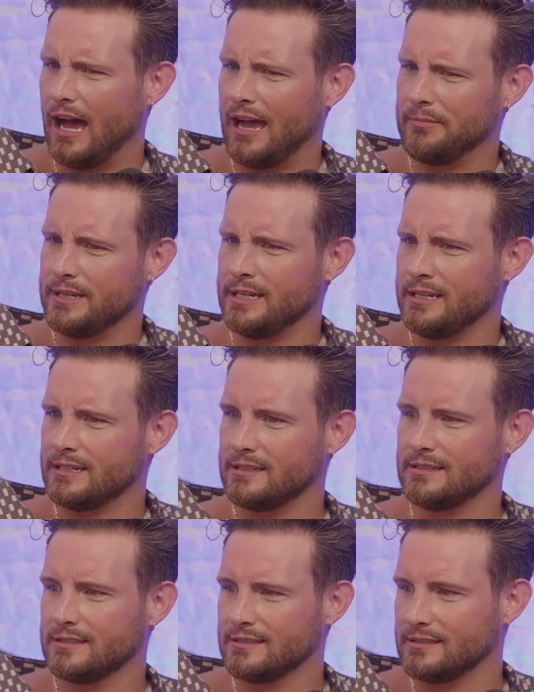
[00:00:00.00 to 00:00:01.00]
I
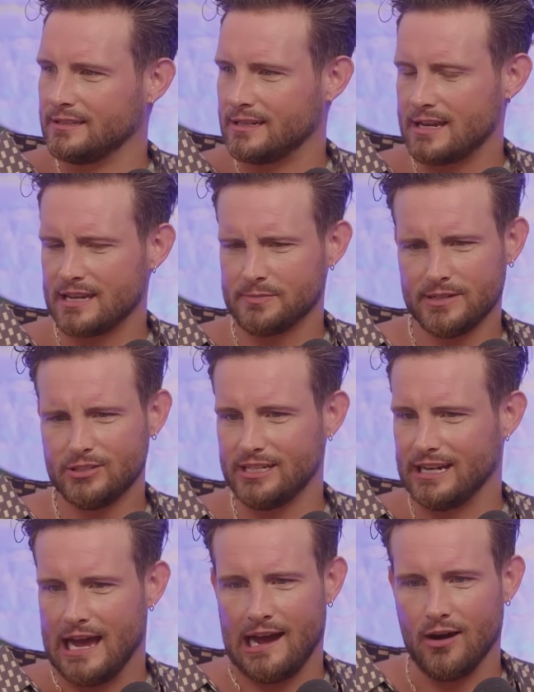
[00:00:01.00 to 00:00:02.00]
mean, especially
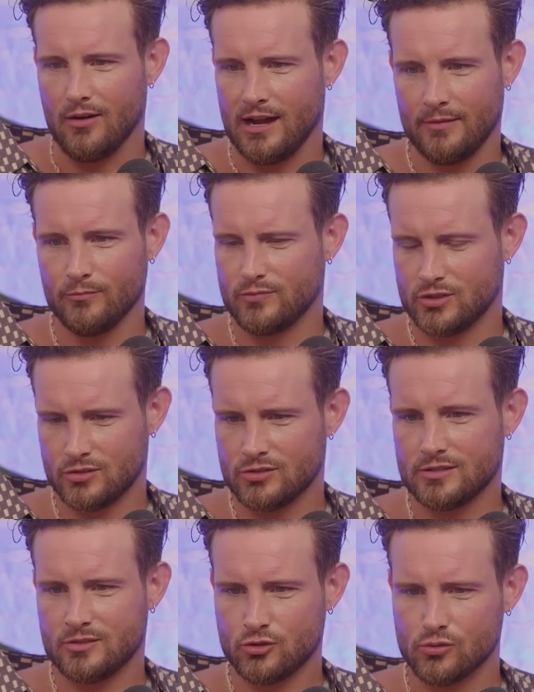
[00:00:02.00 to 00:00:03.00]
now, I'm
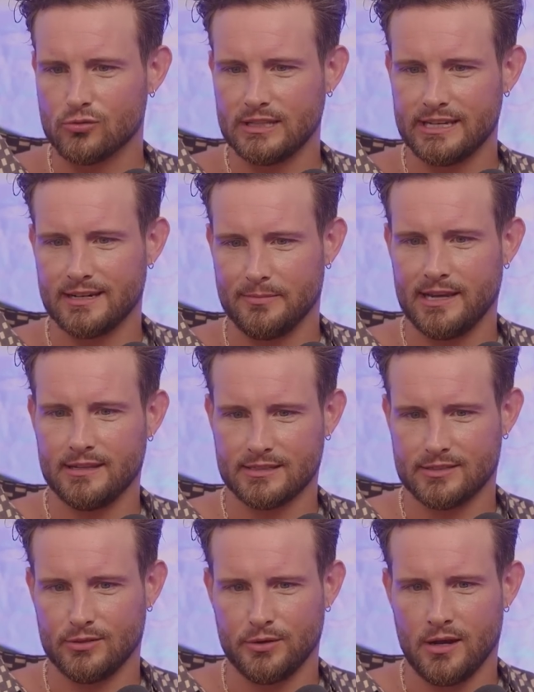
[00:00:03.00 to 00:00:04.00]
truly in a bathing
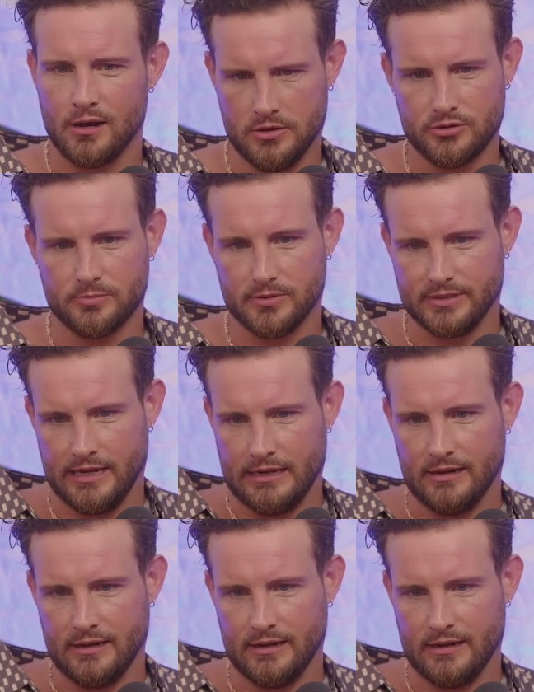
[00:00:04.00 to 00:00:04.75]
suit 100%